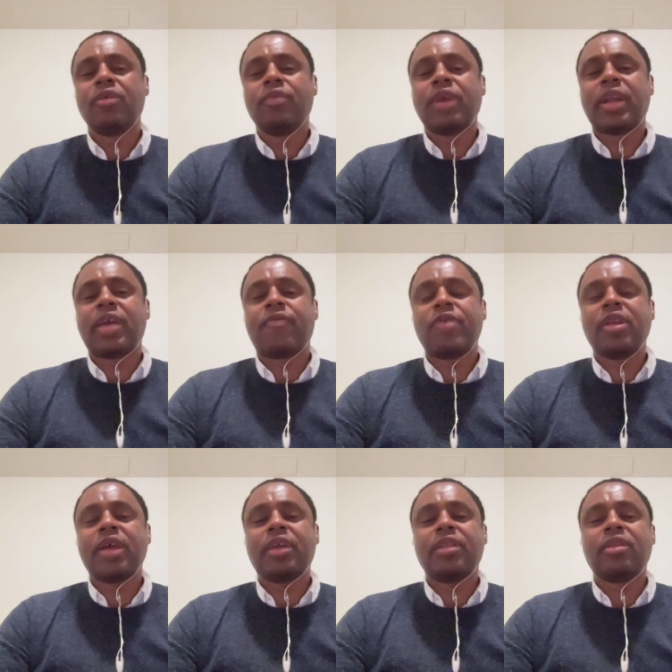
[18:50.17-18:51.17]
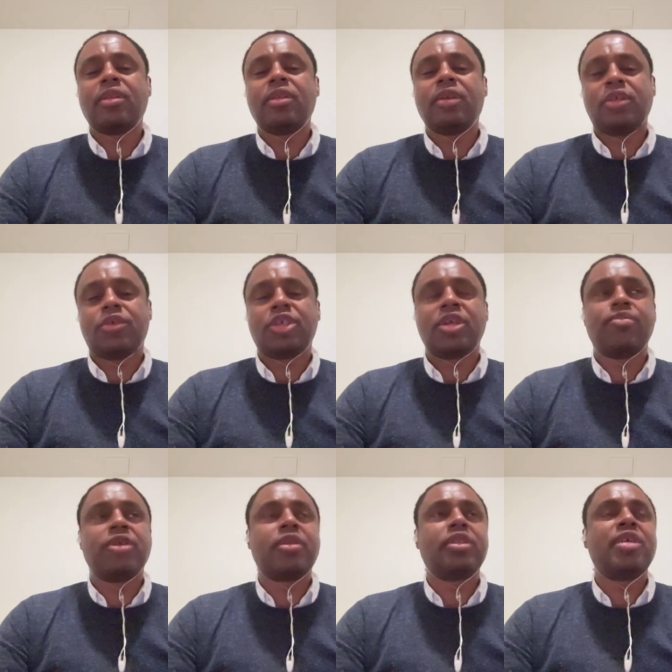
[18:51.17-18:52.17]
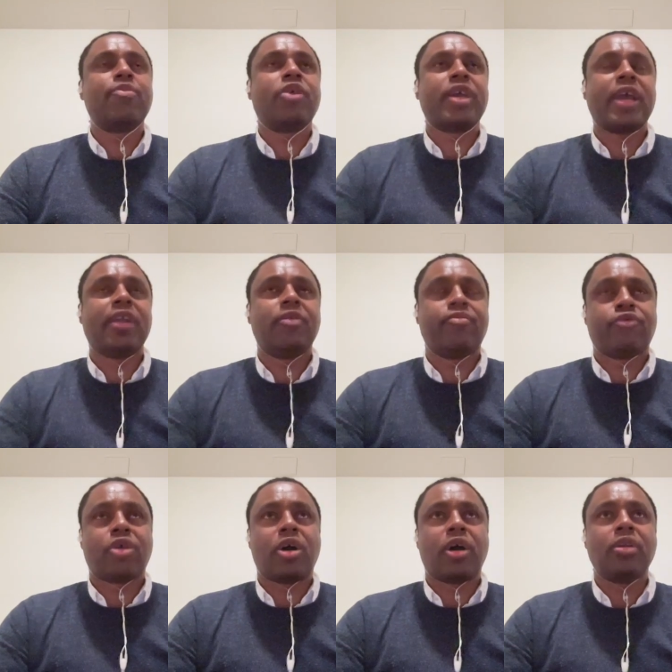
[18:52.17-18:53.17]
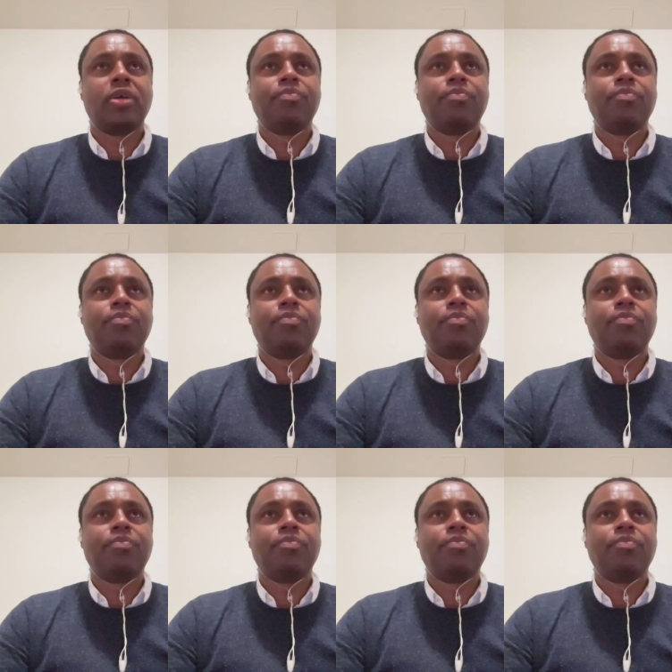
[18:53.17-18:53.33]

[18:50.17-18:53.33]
And I feel like the leadership that Timur Galen brought